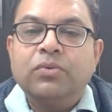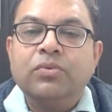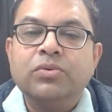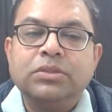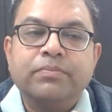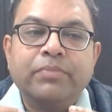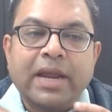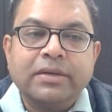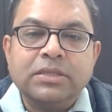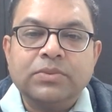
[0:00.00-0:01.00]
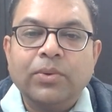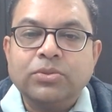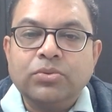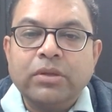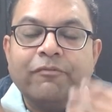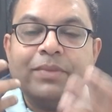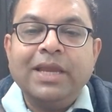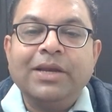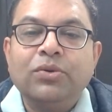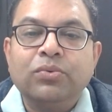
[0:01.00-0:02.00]
whose practice was to give
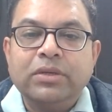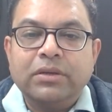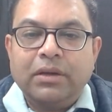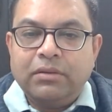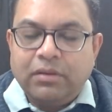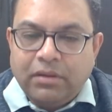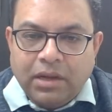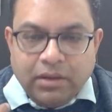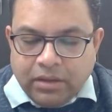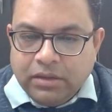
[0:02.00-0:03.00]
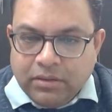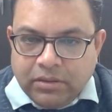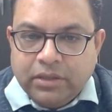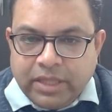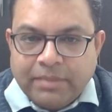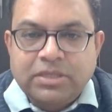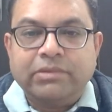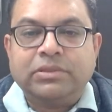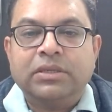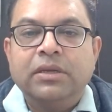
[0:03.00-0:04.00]
pain to
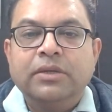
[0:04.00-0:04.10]
themselves.